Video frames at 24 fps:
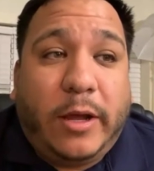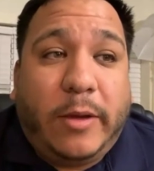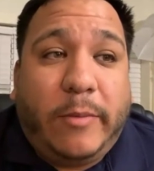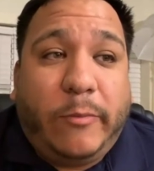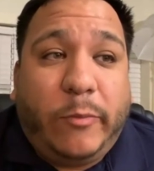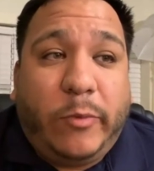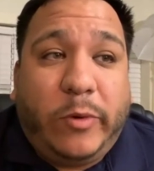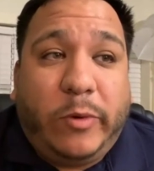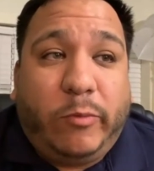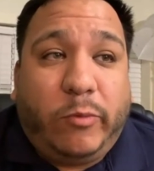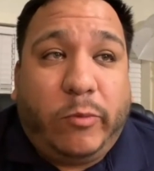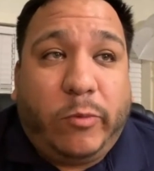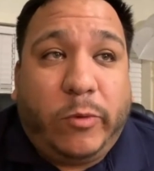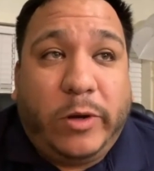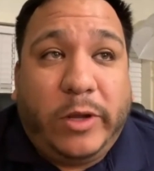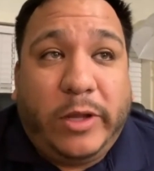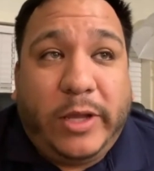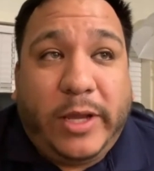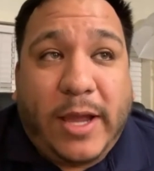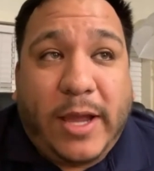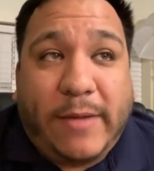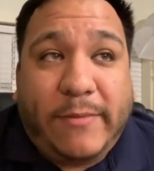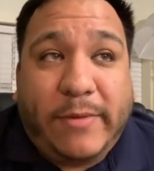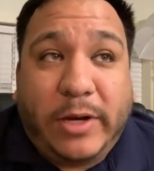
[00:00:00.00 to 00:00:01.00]
We
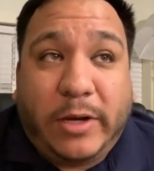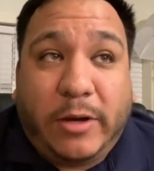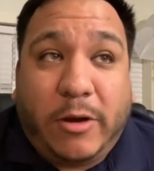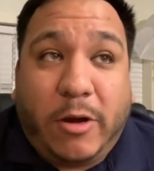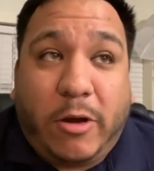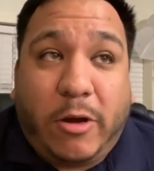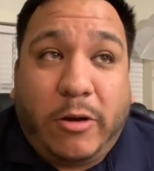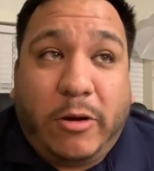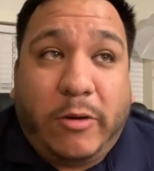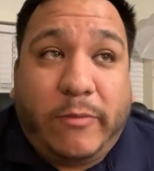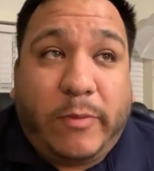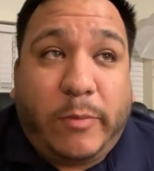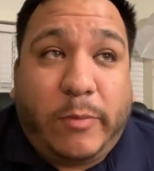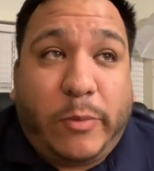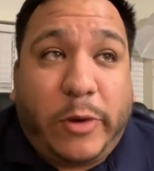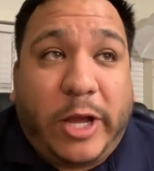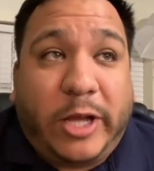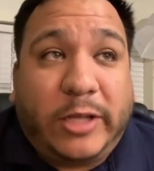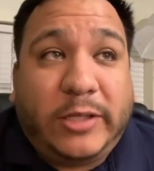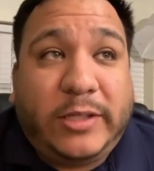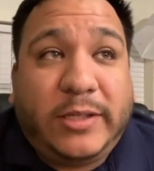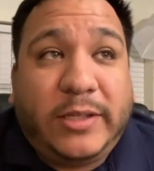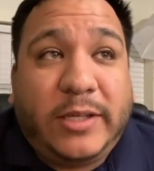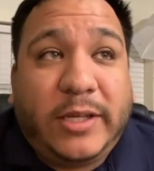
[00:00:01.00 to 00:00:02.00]
really haven't gone over
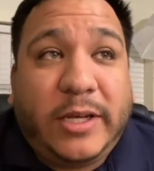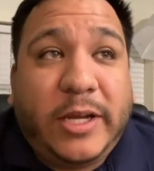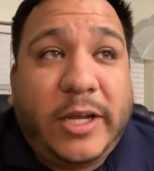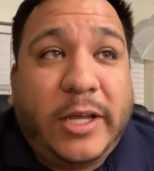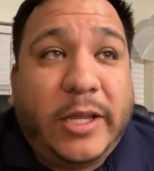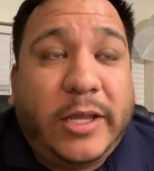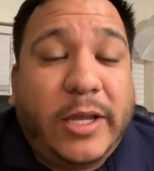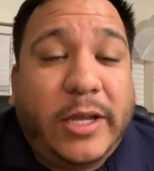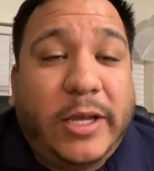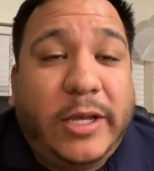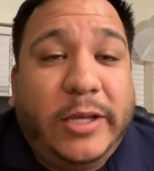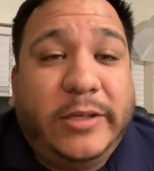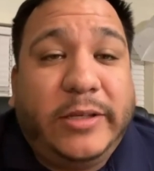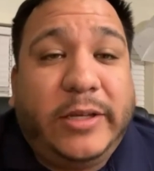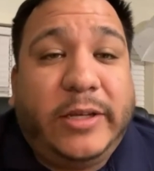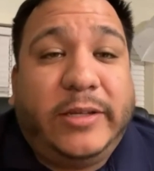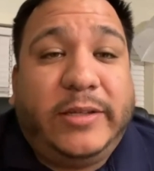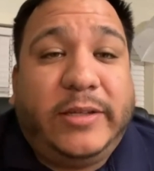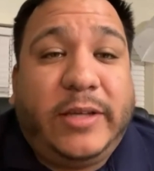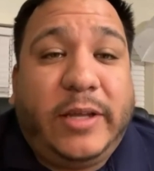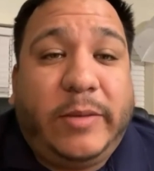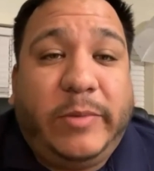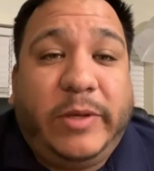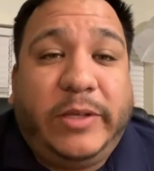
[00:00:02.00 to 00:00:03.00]
practicing anything. He's going to
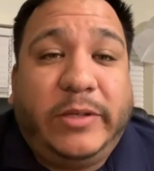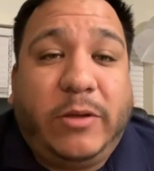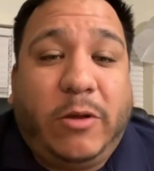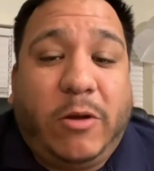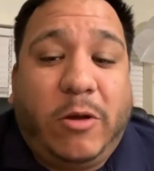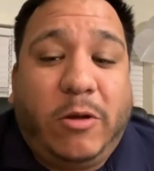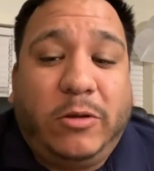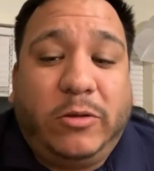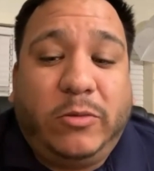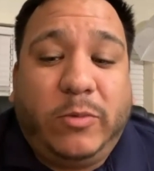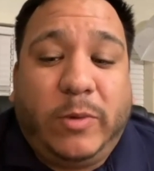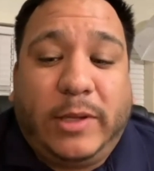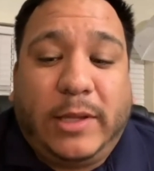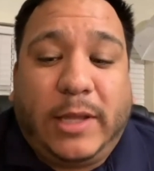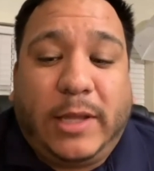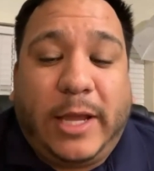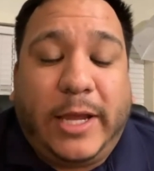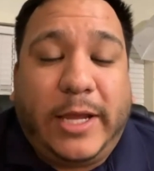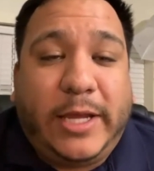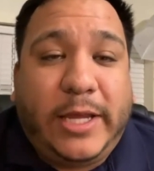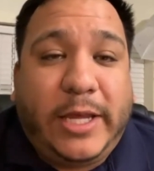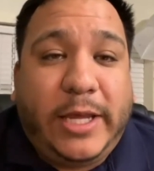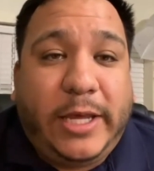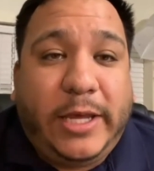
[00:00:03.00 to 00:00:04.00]
send me songs with
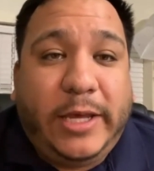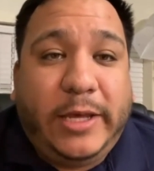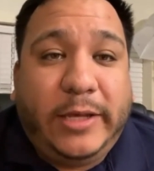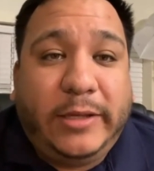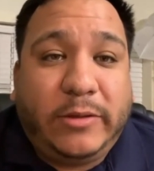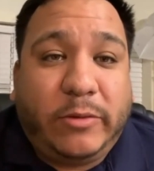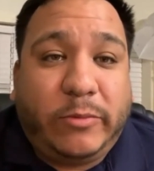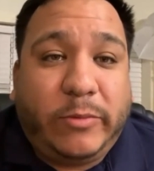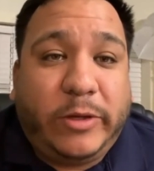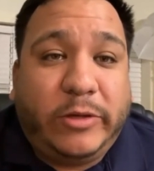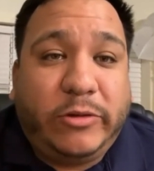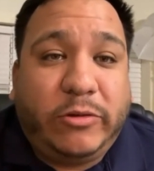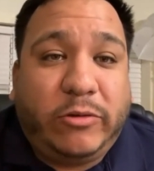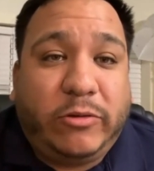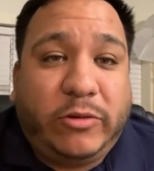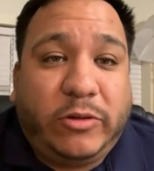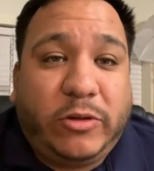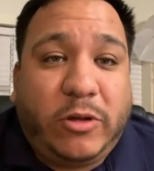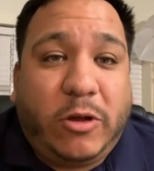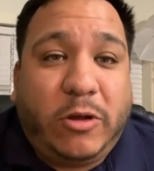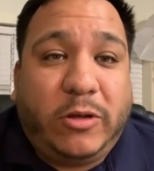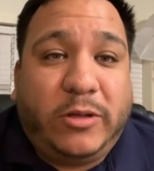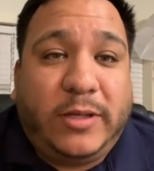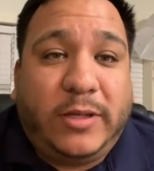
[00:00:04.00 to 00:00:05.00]
like keys, original
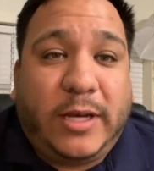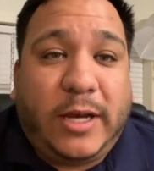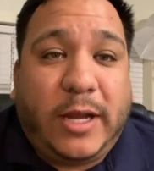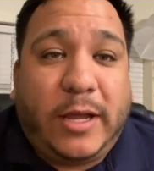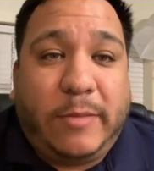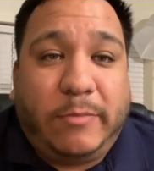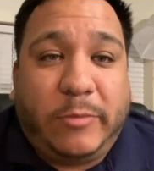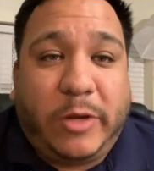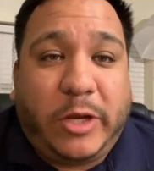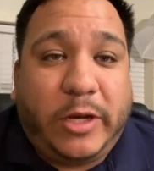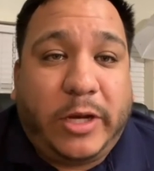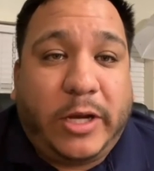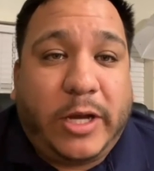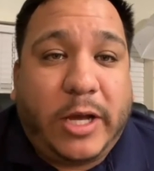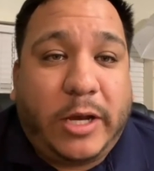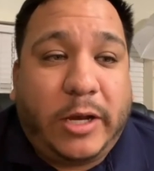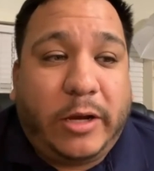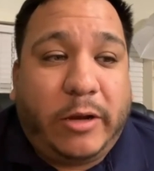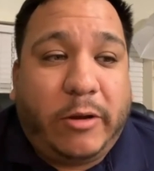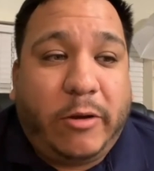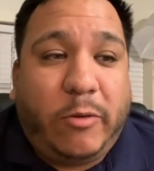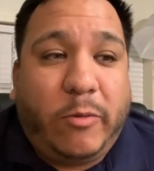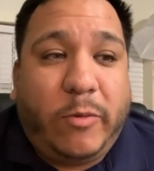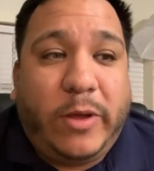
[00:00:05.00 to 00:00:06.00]
songs that I'm going to kind
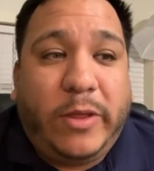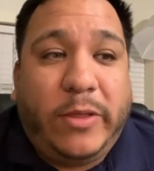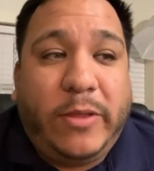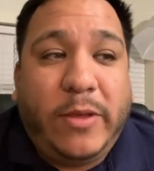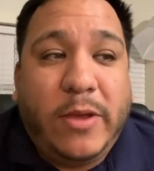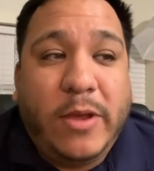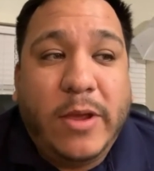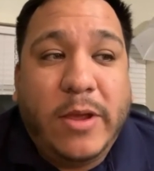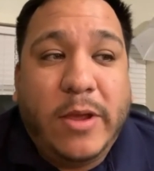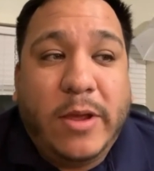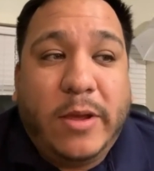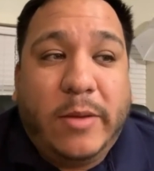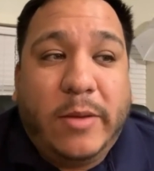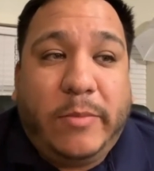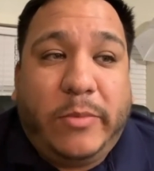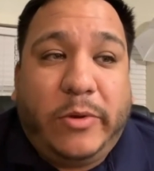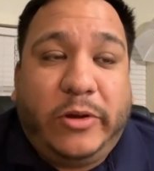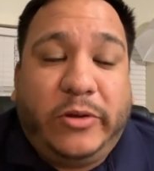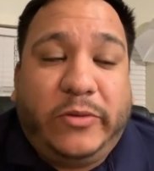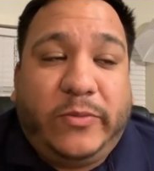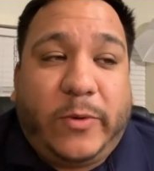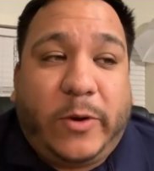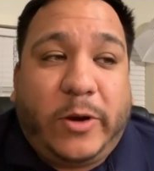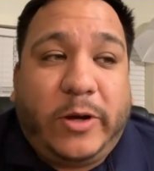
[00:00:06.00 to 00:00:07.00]
of go with. But
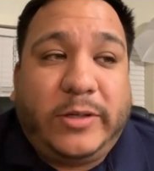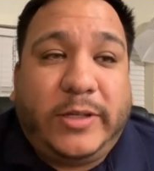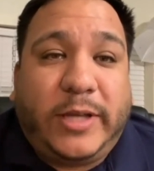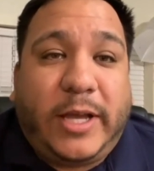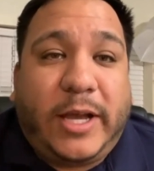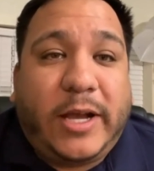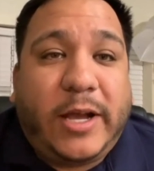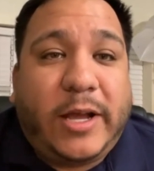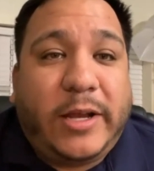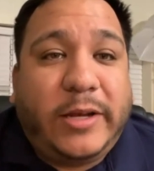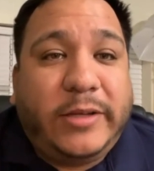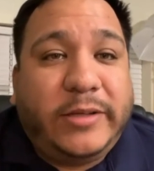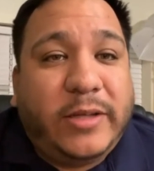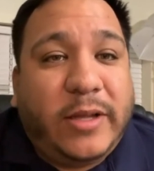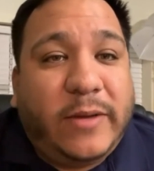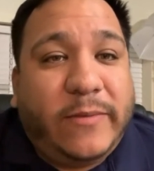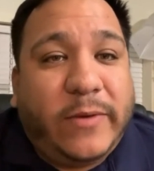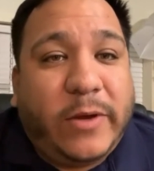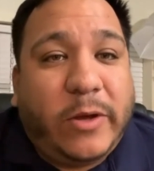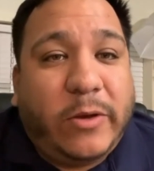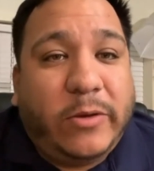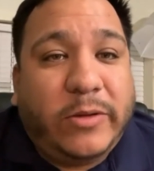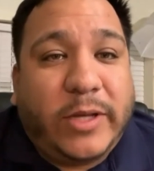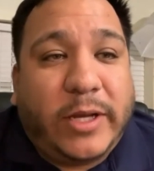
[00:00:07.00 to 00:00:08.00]
as far as that kind of
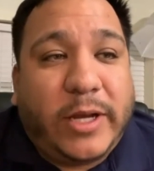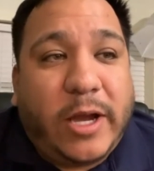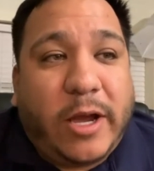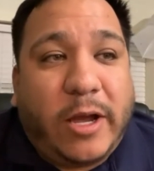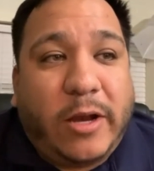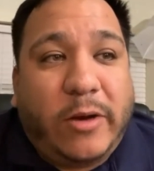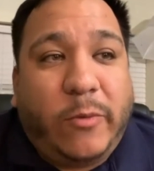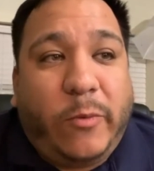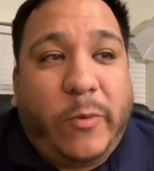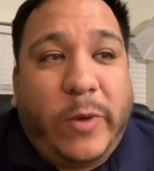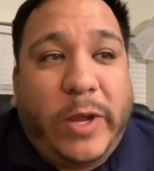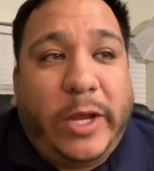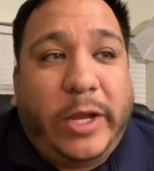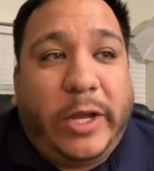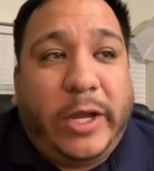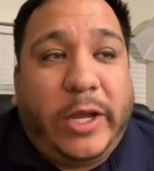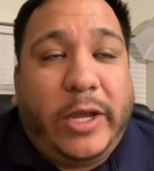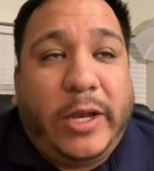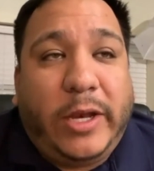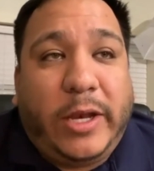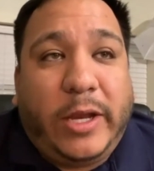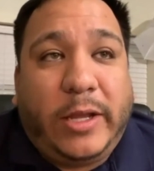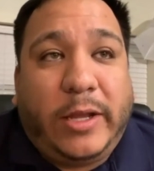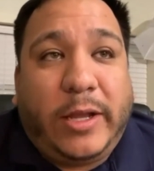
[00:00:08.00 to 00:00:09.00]
stuff goes, I kind of wing
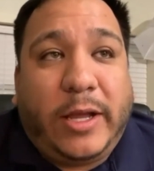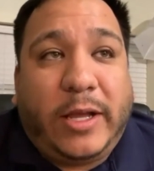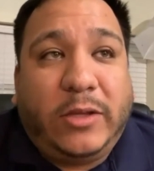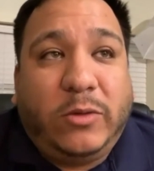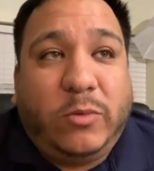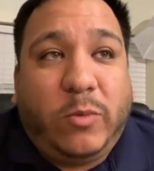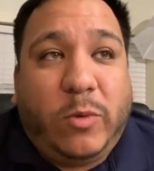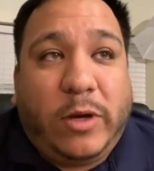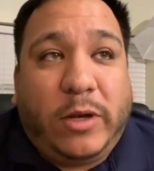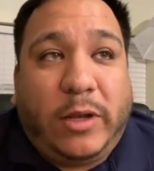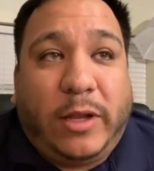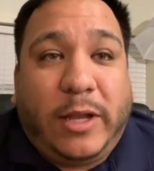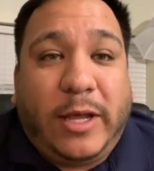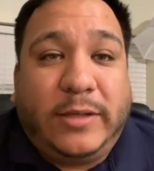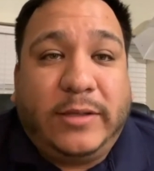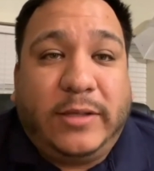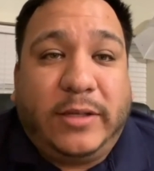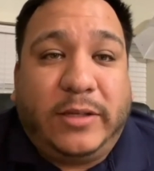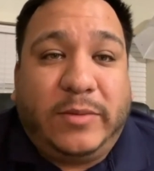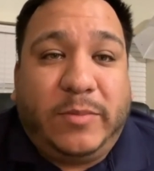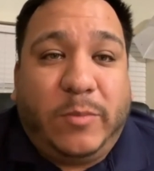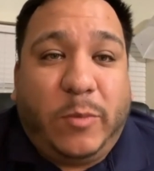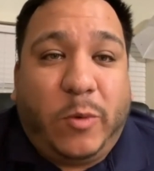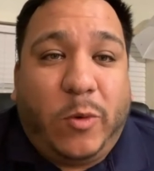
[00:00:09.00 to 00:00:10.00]
it. And that's where
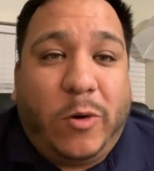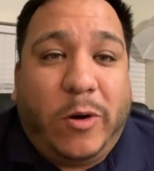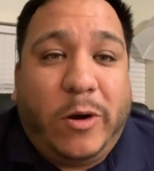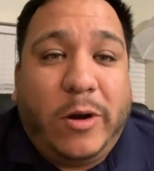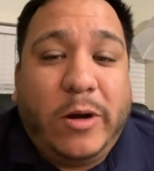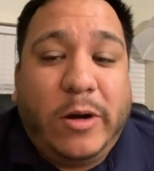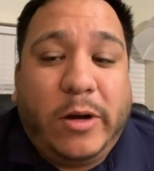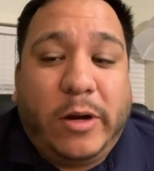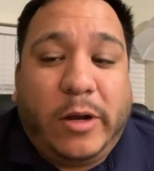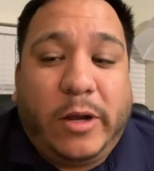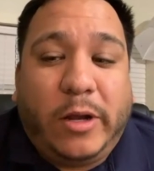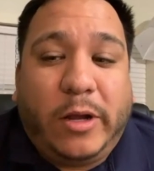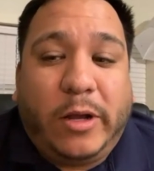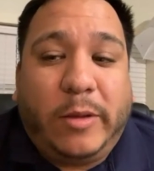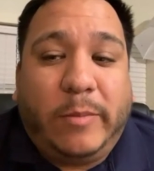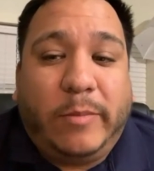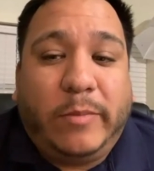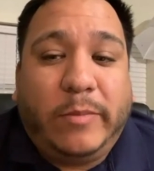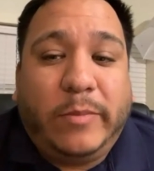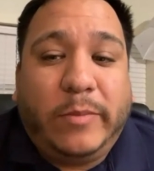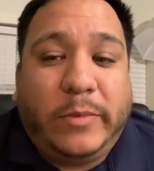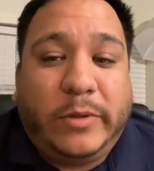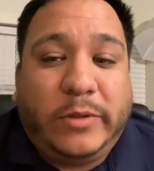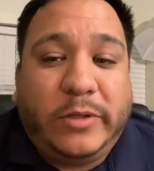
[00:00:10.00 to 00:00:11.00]
less is more.
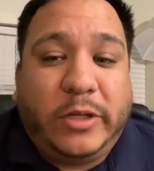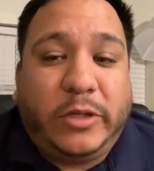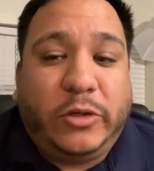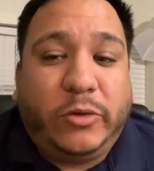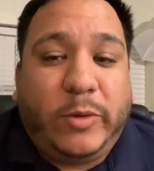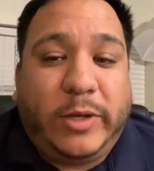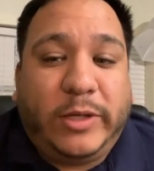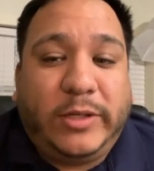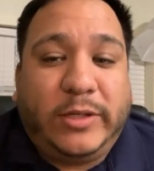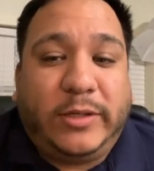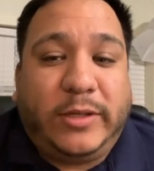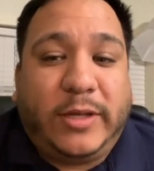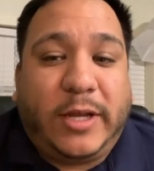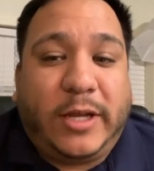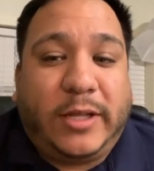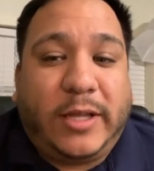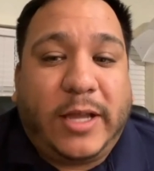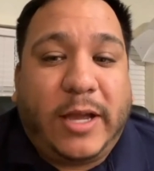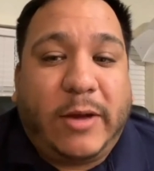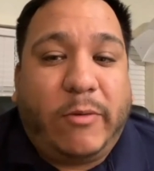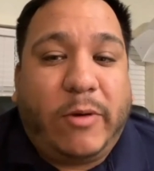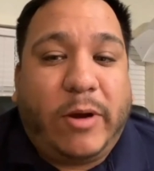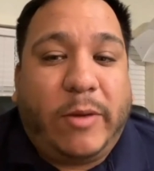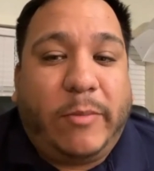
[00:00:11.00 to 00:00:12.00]
Situations like
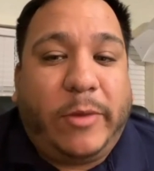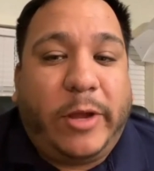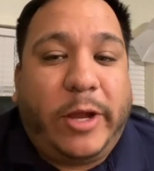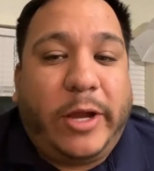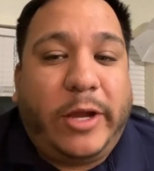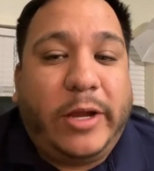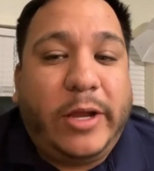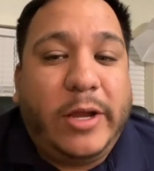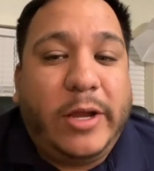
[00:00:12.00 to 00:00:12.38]
that where I'm like,